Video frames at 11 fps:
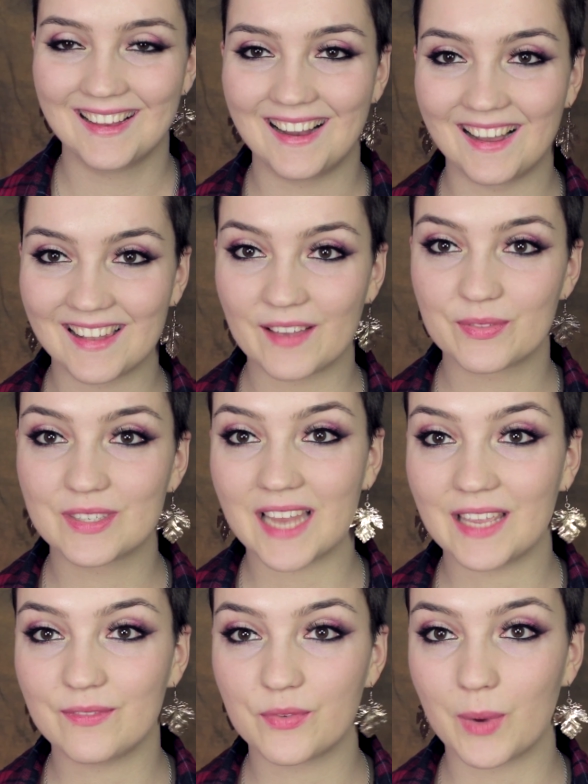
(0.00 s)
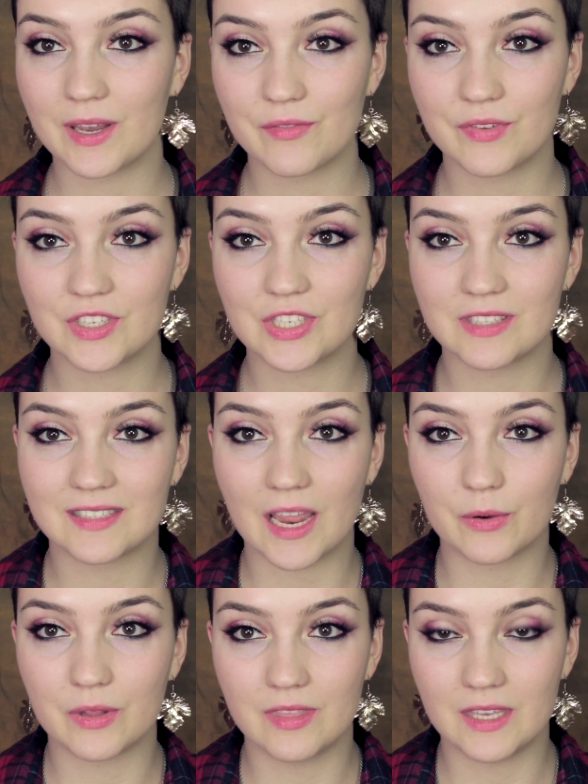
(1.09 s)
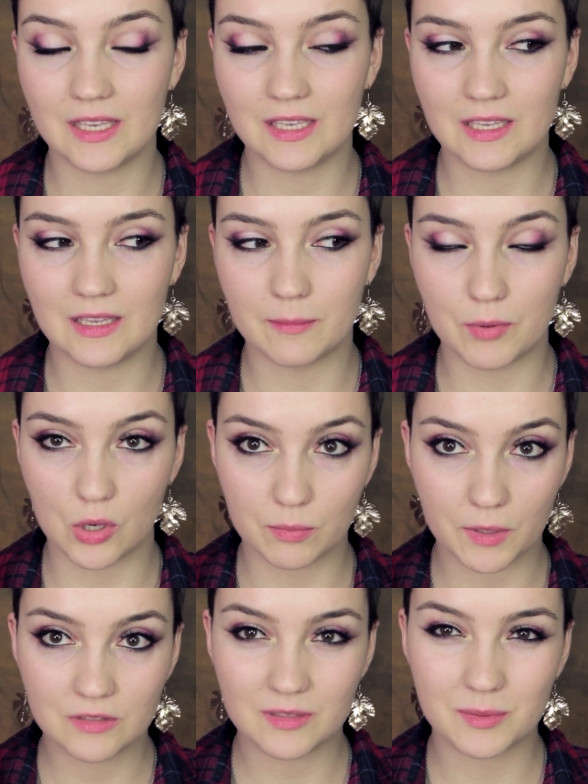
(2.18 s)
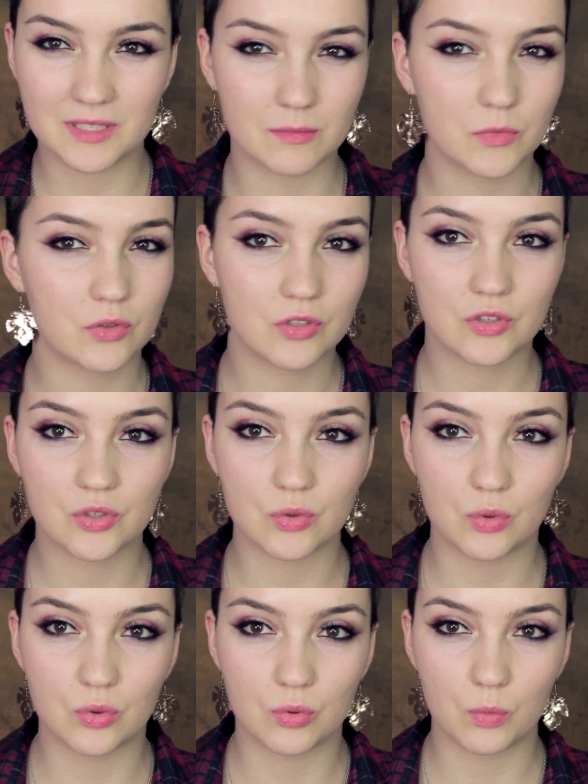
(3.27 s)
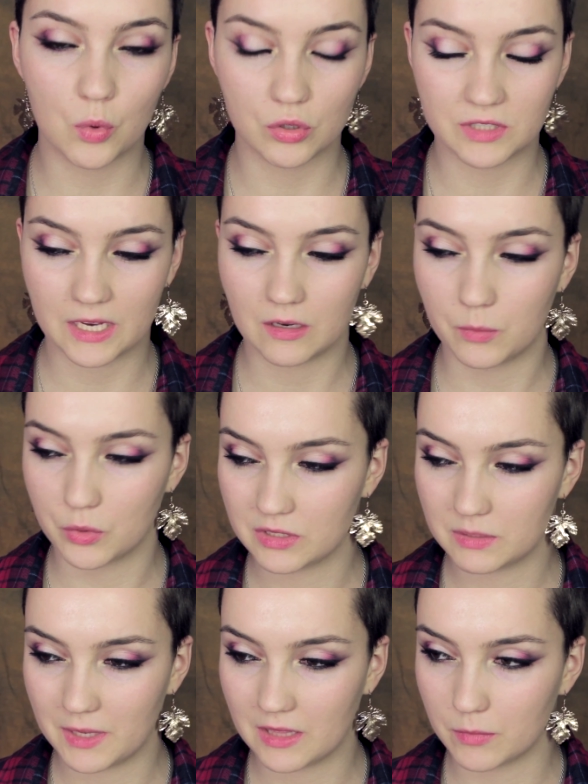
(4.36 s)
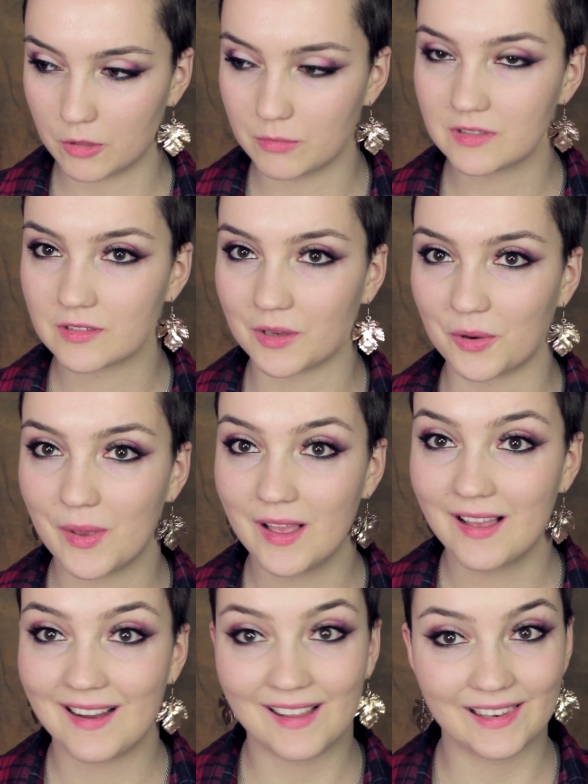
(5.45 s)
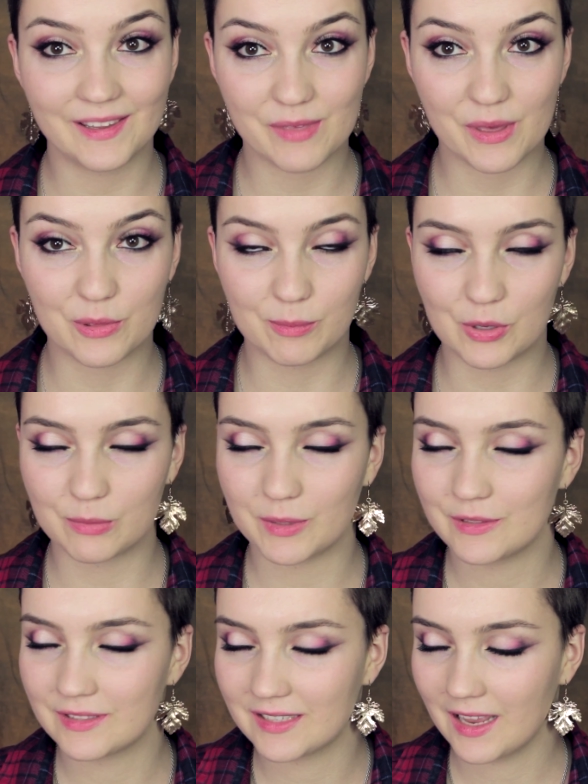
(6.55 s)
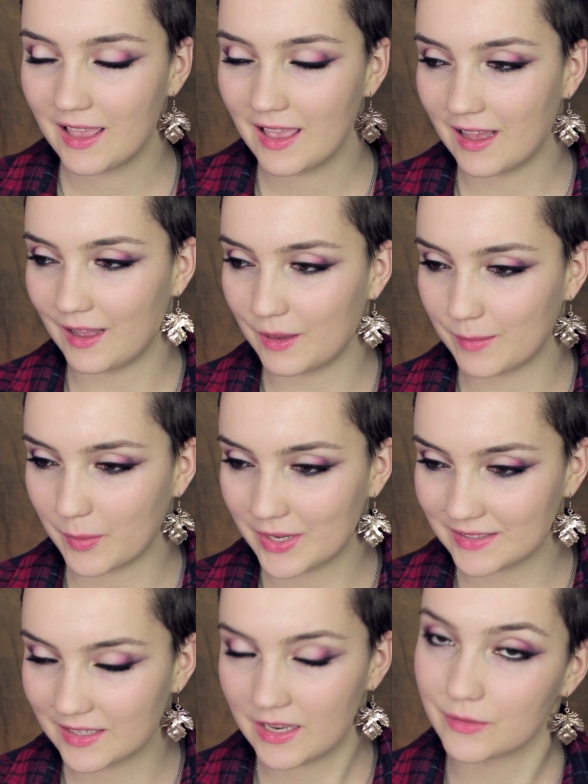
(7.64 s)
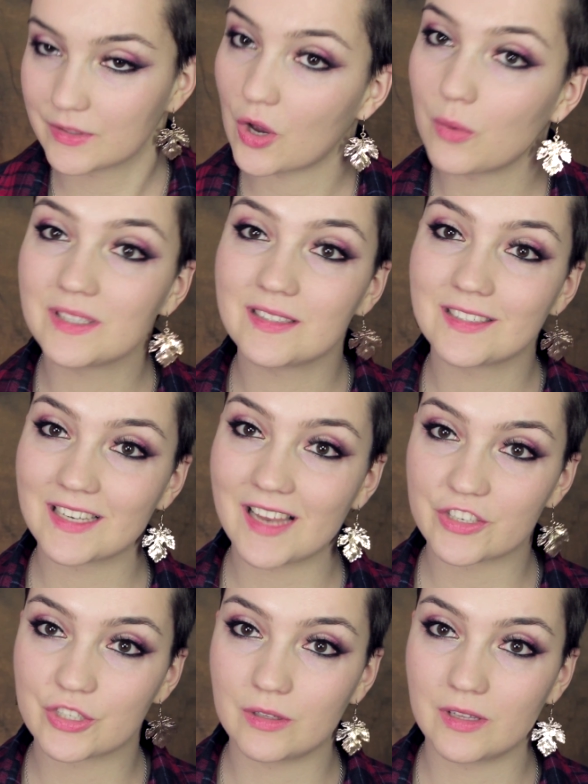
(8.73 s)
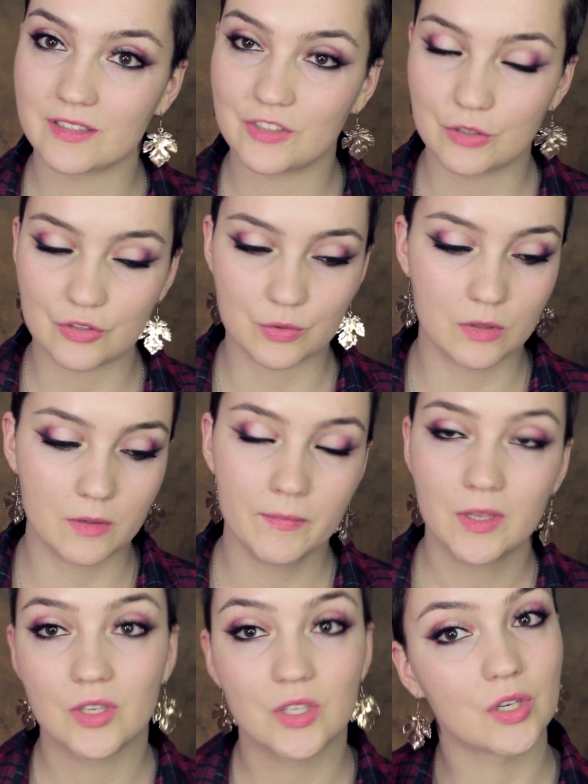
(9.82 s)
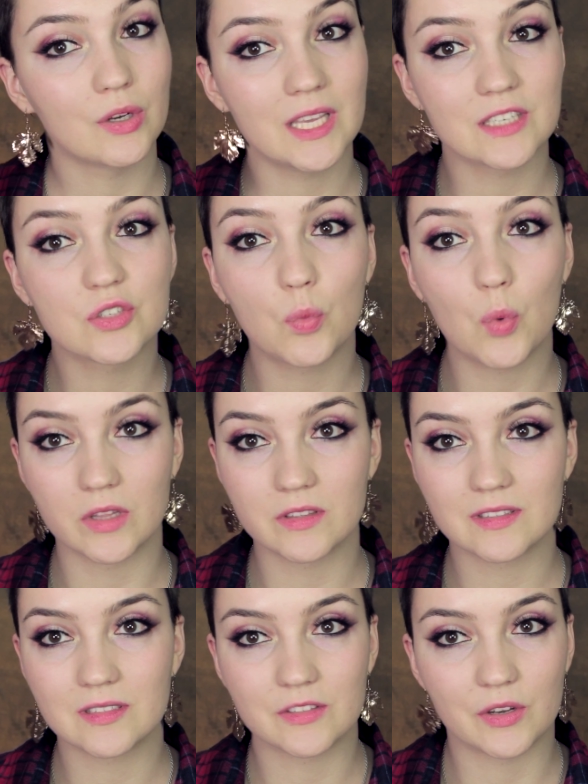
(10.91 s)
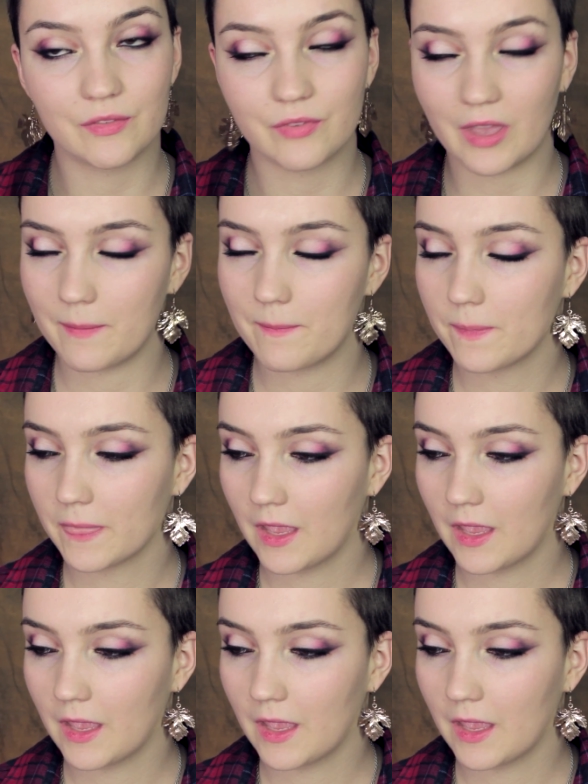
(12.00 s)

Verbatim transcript: I'll have the date for when it finishes down in the blog post, because I'm not too sure what date I want it to be at the moment, so I'll leave that on the blog post, and that way it's clear. It's always international as usual. You can only enter once, it's only fair.